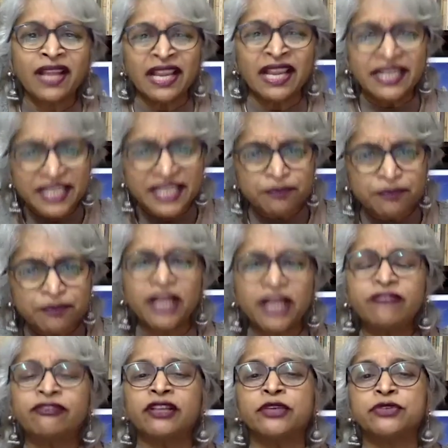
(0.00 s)
Despite
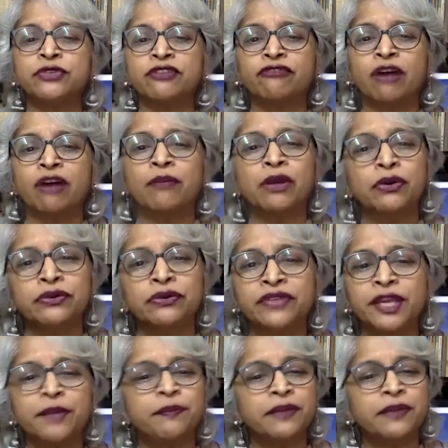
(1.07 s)
use of
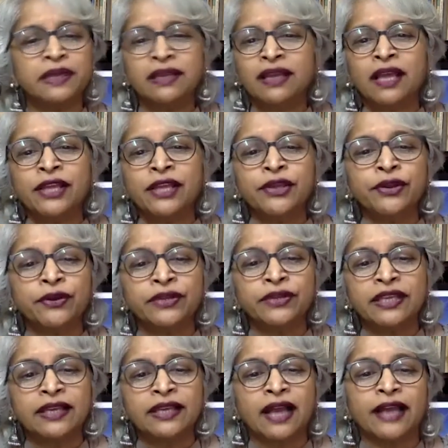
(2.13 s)
pharmacotherapy, the
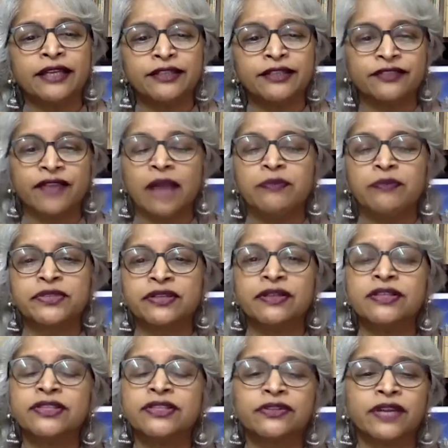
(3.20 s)
kind of
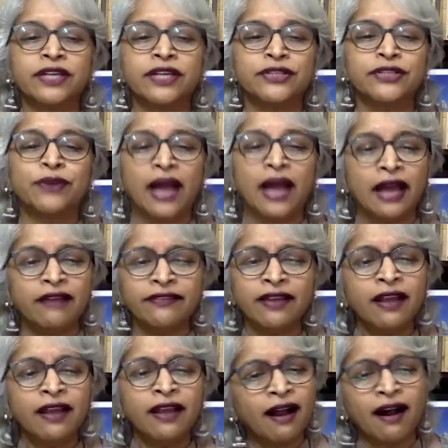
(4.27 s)
abstinence rates you have
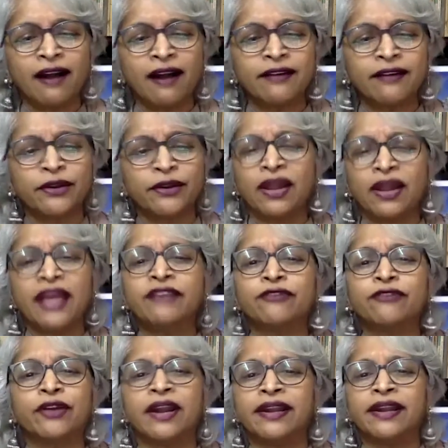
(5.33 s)
are, like for
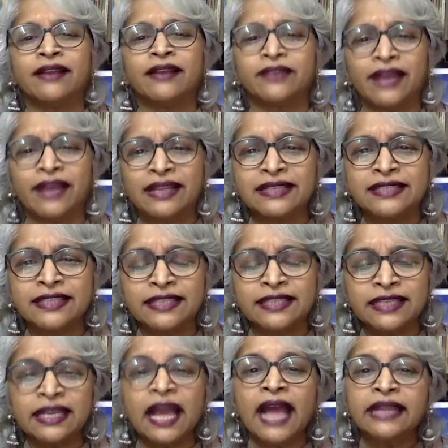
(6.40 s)
any other NCD,
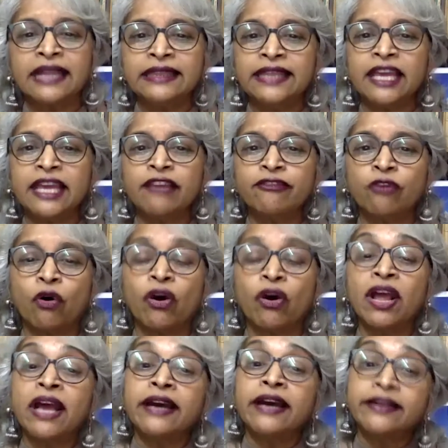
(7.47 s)
and therefore
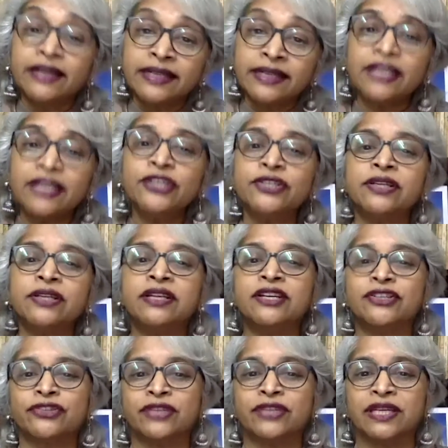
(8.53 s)
retention in
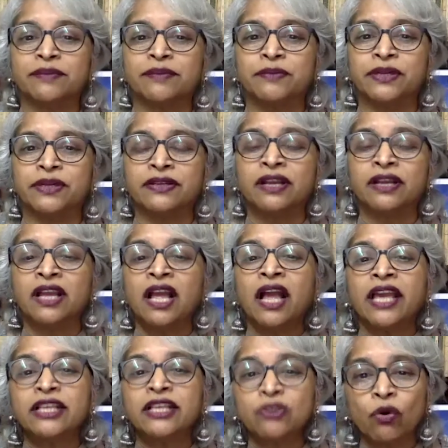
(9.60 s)
treatment
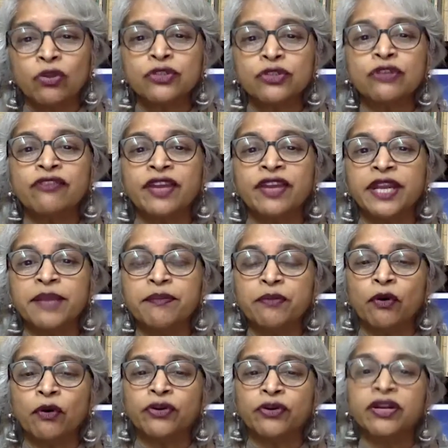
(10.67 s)
is also very
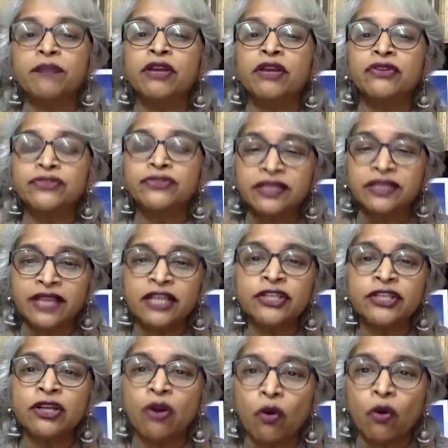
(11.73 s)
important, because
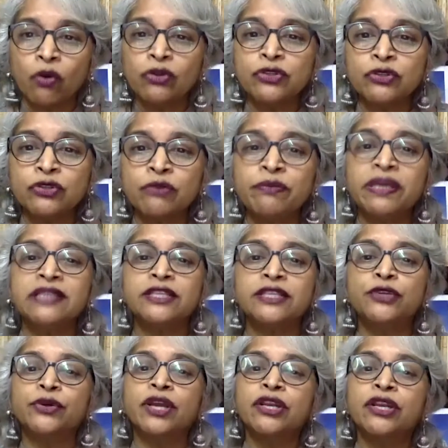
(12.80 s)
retention also means that you
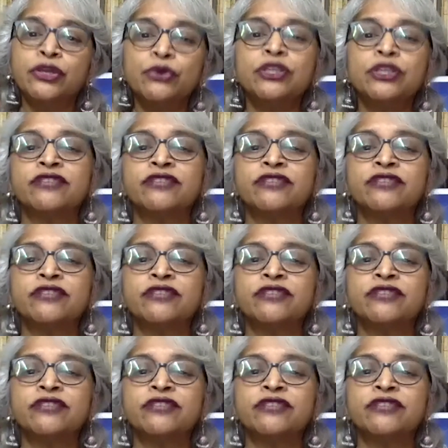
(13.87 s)
can use